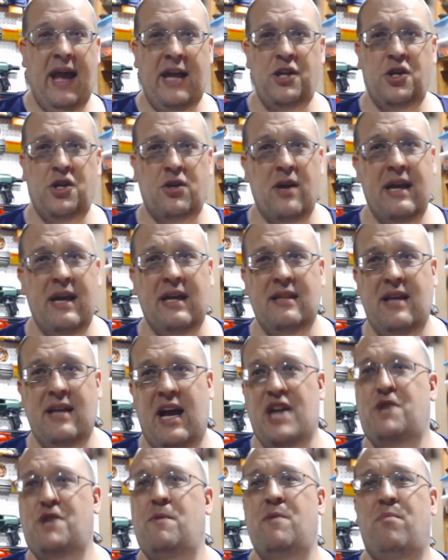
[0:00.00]
N-Strike
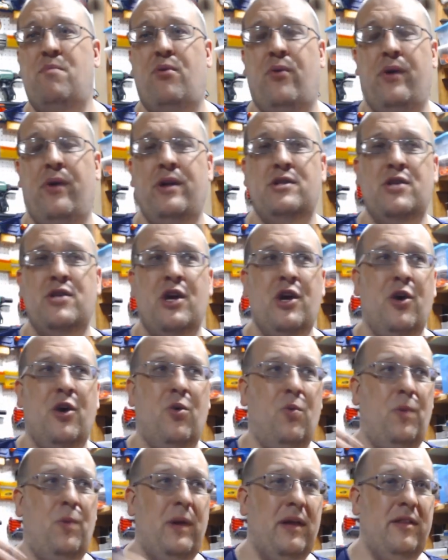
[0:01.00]
attachment points.
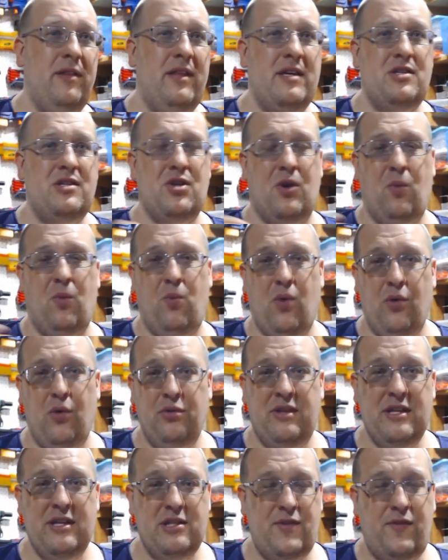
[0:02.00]
Will this or
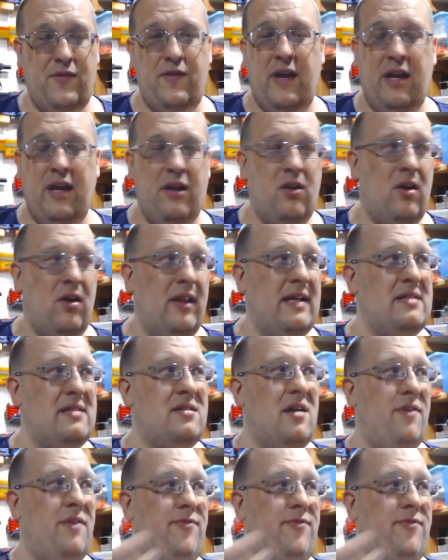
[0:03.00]
won't this fit and all that